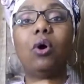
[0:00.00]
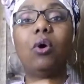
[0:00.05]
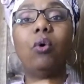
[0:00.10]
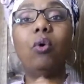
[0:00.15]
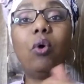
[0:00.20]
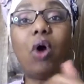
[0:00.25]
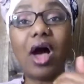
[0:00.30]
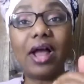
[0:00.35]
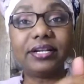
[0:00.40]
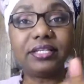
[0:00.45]

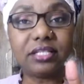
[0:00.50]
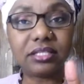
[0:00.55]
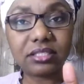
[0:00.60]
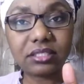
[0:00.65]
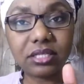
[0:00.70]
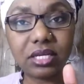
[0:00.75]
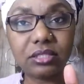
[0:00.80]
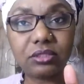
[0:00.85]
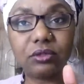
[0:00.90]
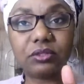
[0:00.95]
who
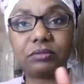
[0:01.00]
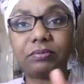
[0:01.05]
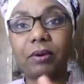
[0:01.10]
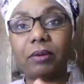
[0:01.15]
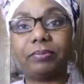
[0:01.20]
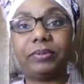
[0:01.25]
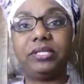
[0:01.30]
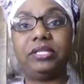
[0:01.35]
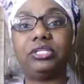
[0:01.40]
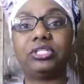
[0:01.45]
understood those
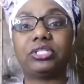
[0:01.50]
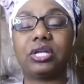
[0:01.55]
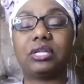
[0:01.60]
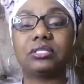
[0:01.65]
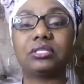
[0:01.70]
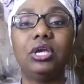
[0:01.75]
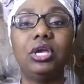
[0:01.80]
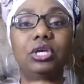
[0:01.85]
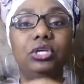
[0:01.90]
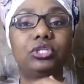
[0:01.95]

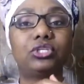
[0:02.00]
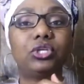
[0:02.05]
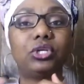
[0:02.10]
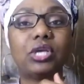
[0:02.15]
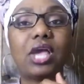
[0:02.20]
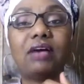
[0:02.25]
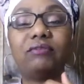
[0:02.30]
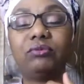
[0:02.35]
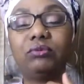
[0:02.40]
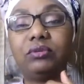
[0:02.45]
populations. So
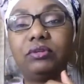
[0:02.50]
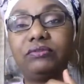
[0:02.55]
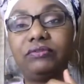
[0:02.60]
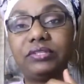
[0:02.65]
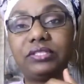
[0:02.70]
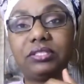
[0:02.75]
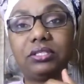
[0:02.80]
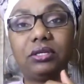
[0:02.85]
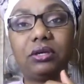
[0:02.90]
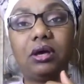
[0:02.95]
you have
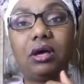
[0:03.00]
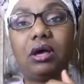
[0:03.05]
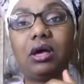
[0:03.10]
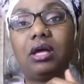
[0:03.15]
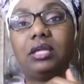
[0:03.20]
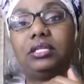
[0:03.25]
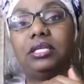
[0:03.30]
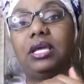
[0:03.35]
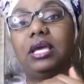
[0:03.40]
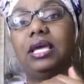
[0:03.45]
Univision,